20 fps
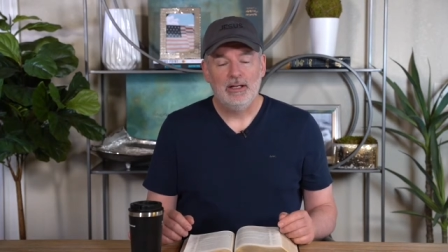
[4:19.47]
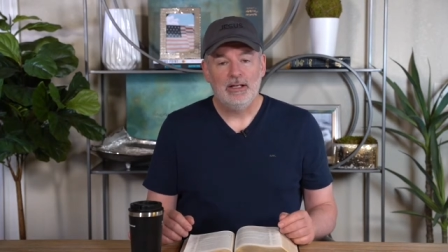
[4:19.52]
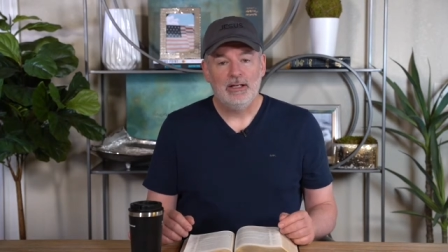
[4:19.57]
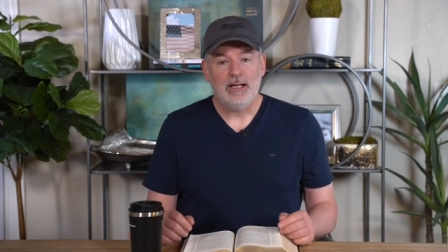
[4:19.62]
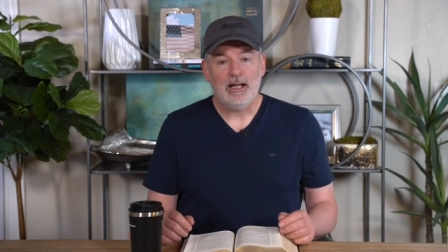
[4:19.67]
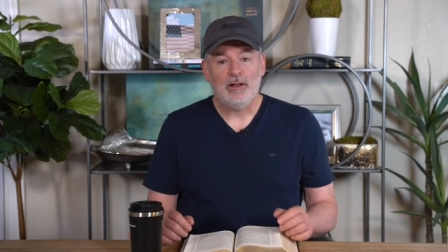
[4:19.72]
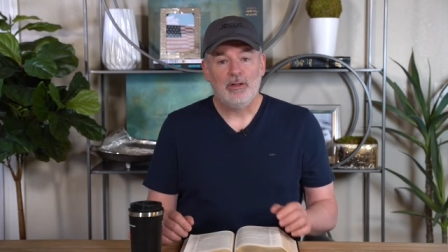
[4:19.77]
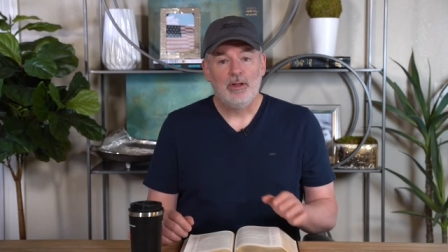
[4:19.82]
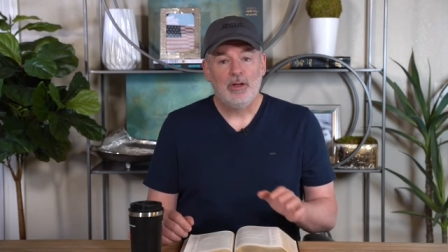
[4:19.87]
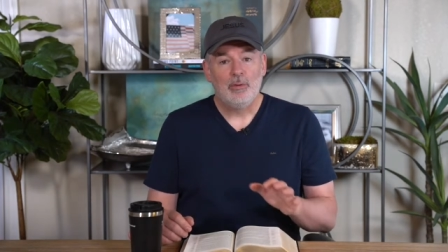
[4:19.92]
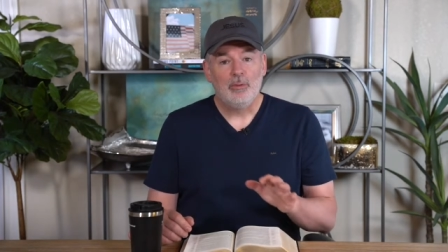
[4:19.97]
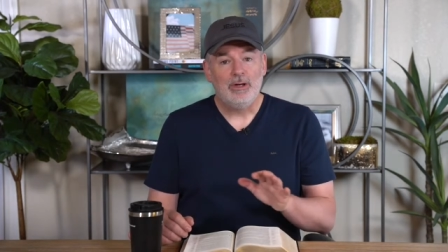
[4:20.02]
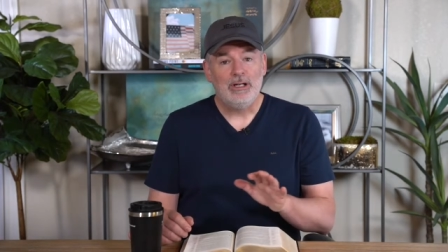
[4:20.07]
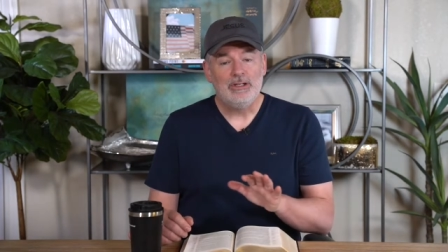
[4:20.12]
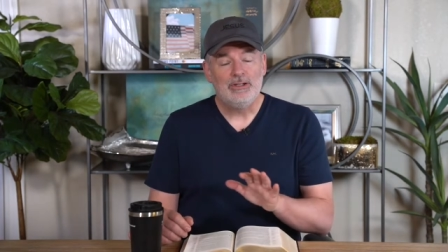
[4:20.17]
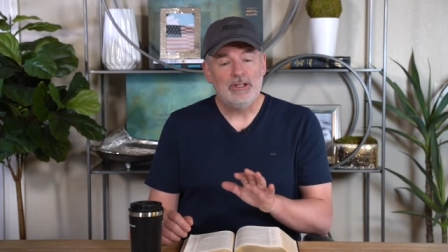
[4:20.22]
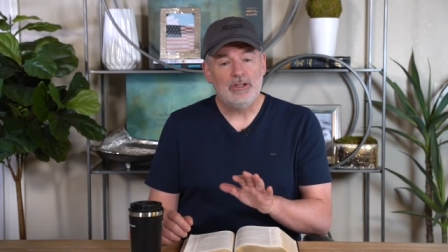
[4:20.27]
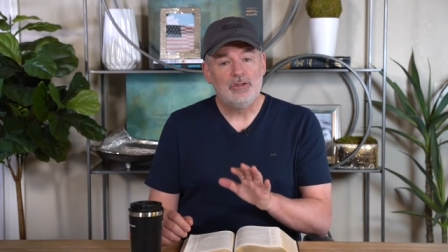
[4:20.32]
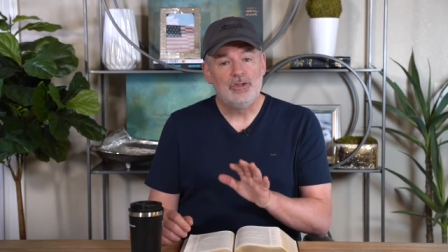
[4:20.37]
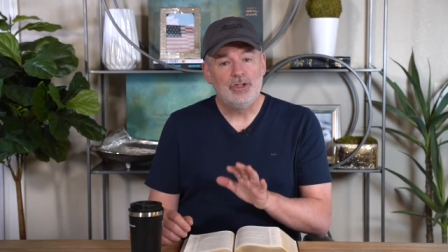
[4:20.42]
Now, when he
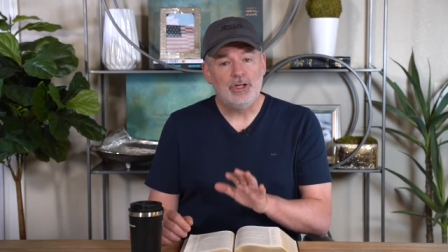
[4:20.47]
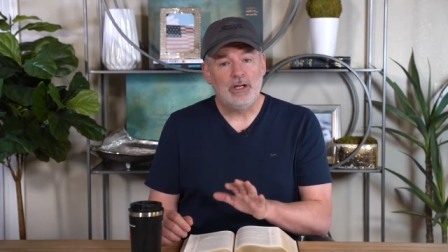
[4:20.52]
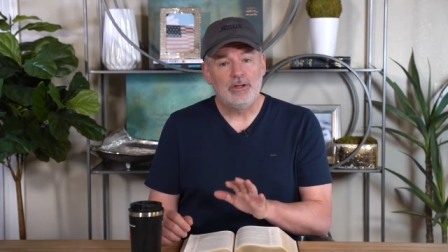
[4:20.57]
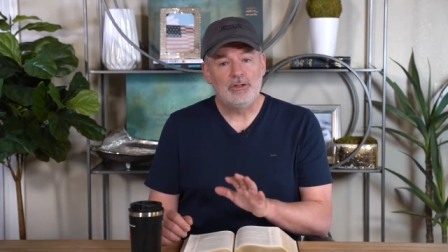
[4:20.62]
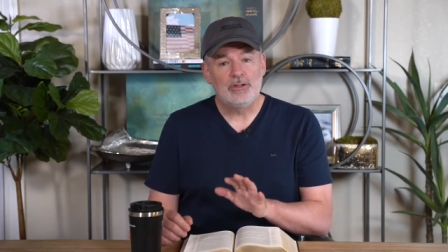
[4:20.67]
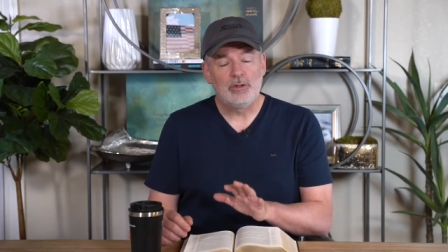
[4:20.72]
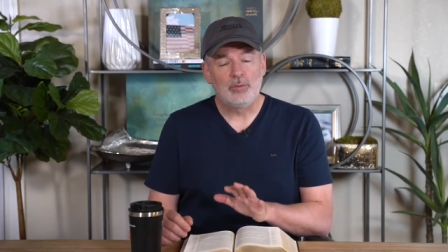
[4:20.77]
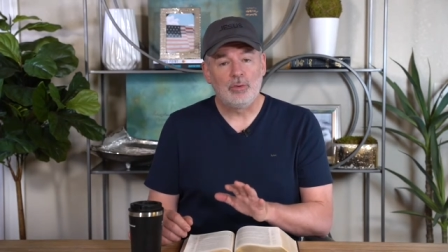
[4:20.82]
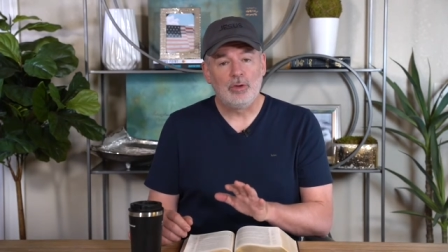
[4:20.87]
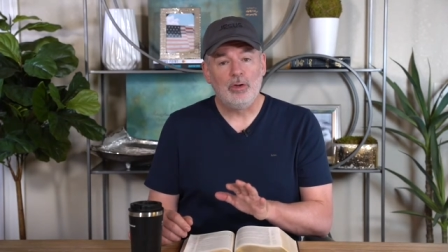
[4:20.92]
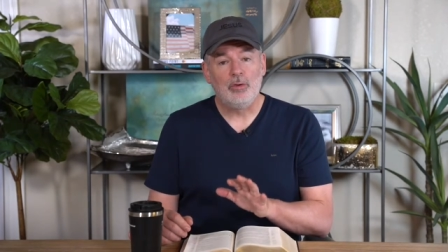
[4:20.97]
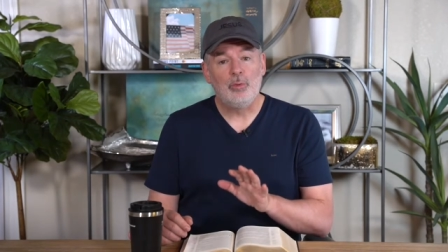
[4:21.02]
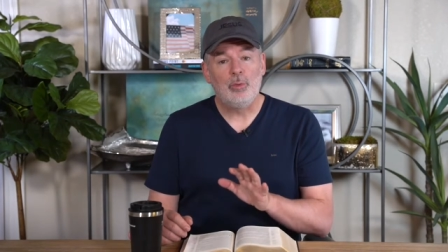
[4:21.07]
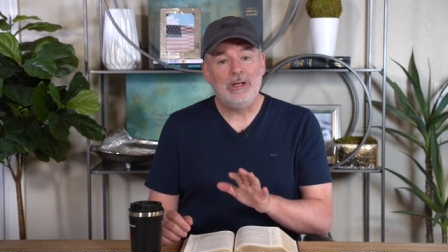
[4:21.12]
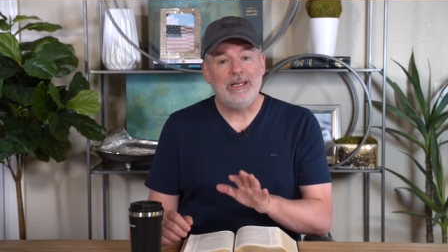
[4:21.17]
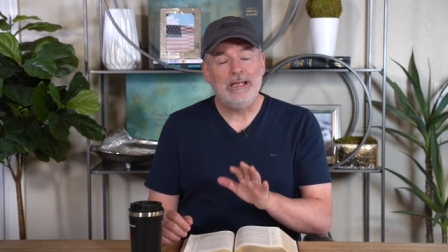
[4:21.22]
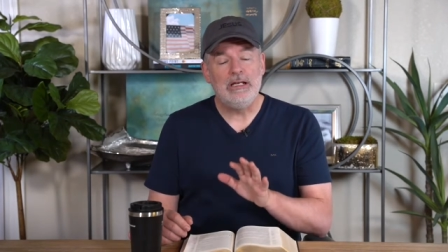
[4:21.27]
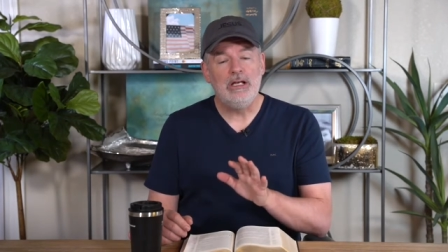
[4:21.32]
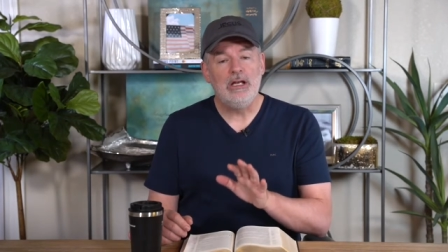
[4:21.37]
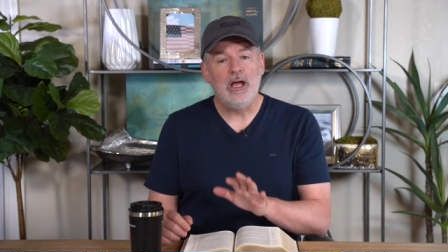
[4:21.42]
says judge the world,
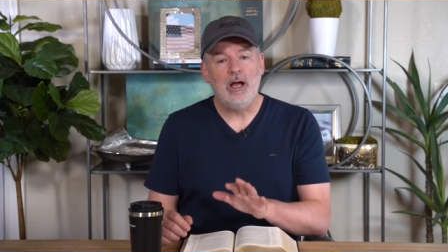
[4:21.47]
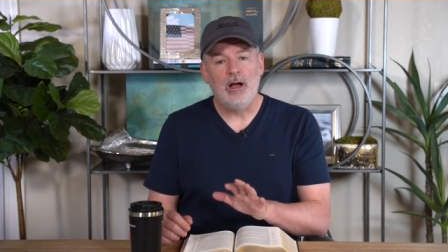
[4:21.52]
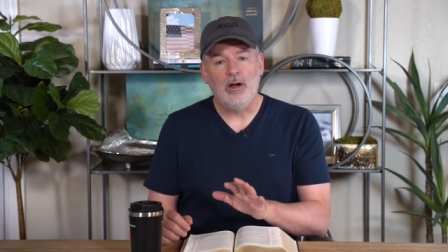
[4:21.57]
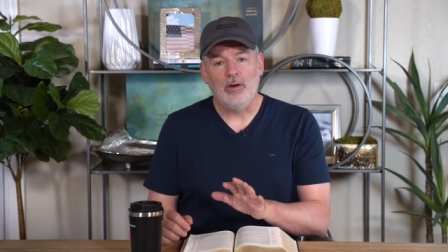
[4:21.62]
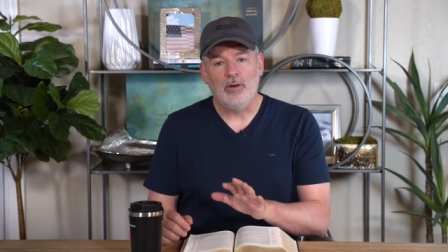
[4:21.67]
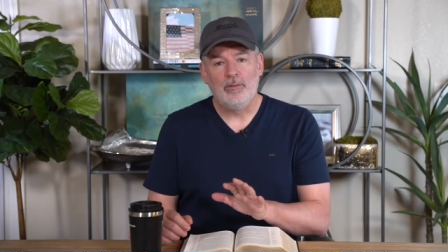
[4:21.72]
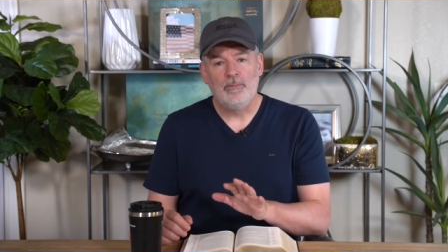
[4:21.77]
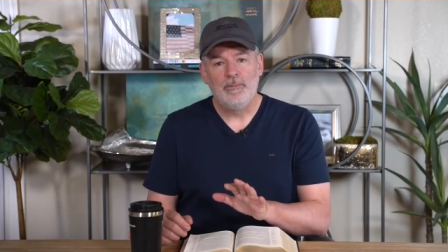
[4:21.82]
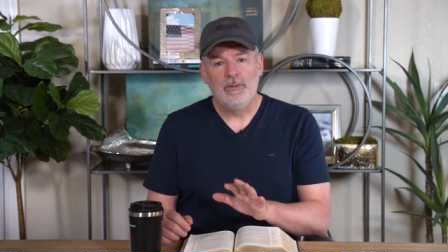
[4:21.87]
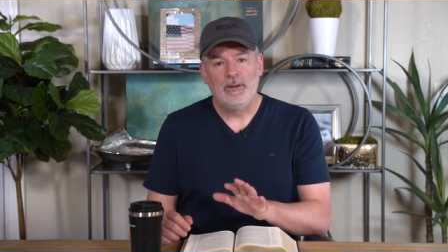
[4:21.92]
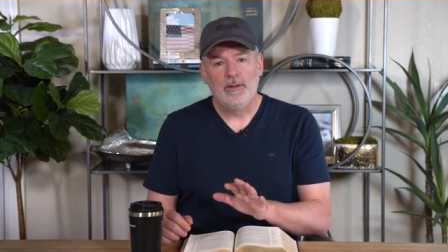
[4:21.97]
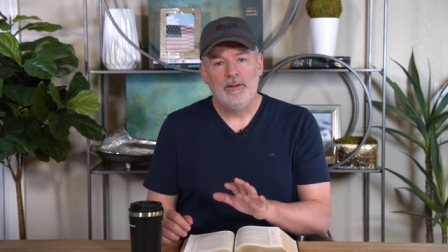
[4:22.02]
we know